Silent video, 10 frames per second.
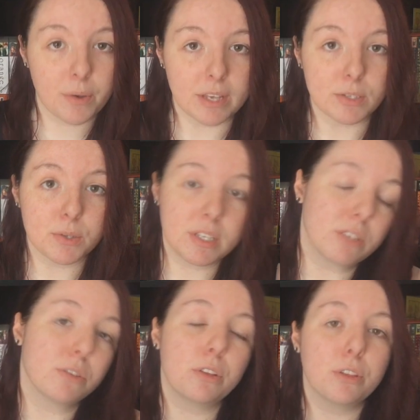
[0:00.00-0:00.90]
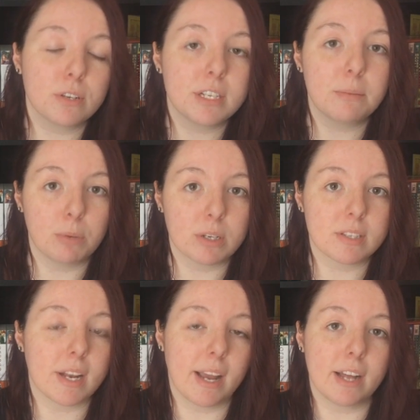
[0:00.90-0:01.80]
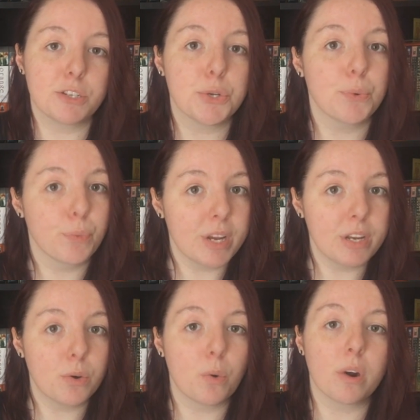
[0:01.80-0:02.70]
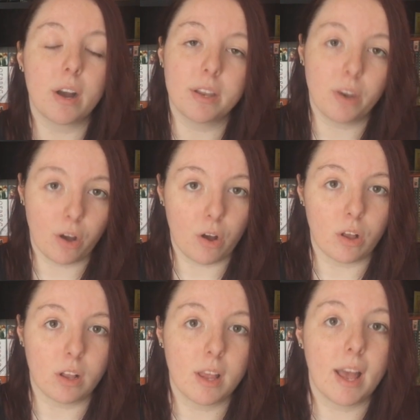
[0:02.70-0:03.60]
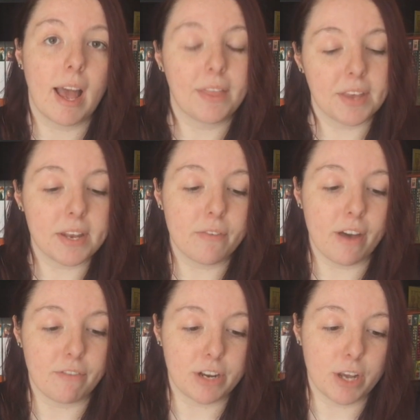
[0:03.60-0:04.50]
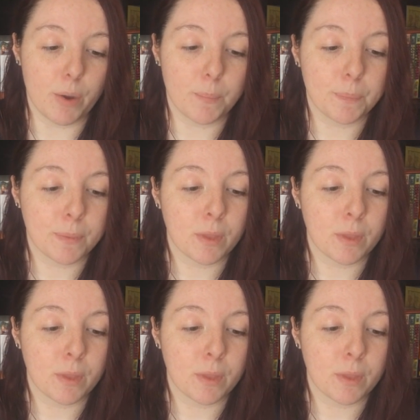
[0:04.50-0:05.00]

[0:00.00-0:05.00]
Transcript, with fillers: Okay, so these are the 13 books that I had to read or unhaul at the end of that video.